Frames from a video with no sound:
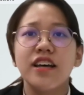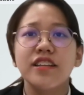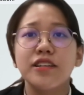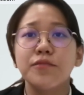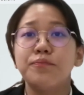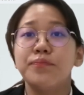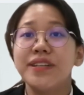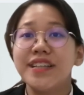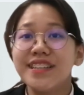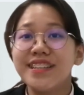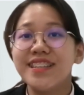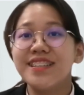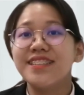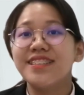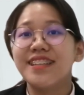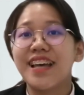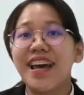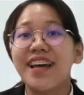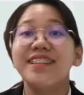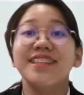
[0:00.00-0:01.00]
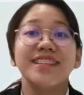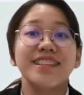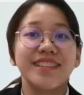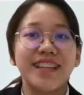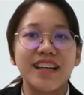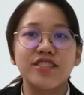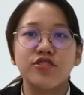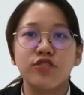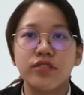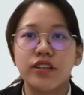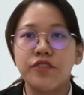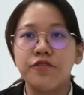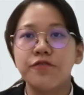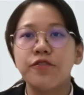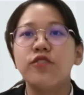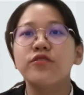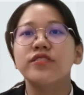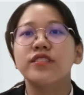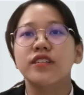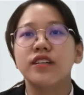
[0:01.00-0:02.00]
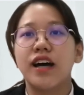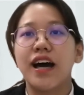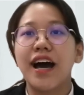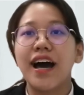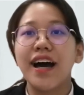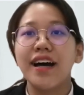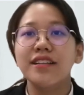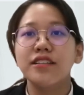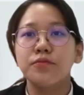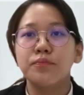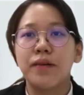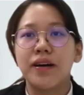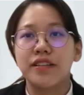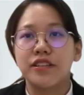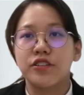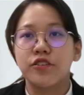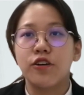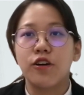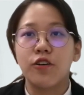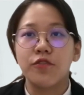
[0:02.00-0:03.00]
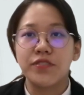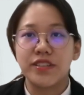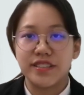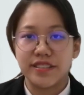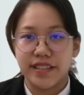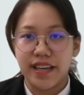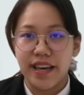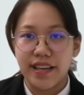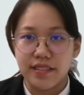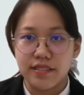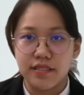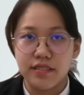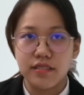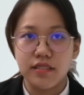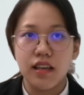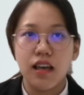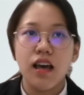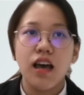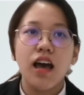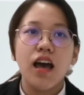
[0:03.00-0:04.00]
the pleadings and does not inform the other party of its case.